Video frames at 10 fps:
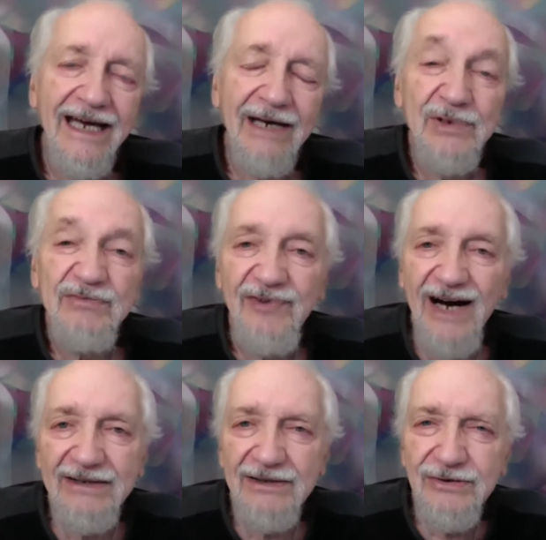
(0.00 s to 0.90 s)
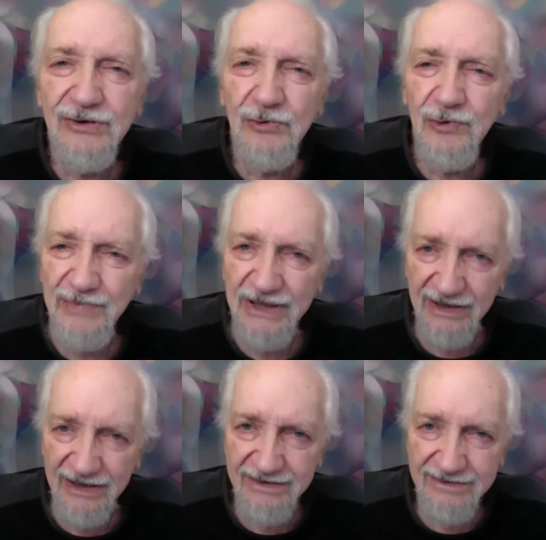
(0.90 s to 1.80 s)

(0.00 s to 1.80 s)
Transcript: am invited to a meeting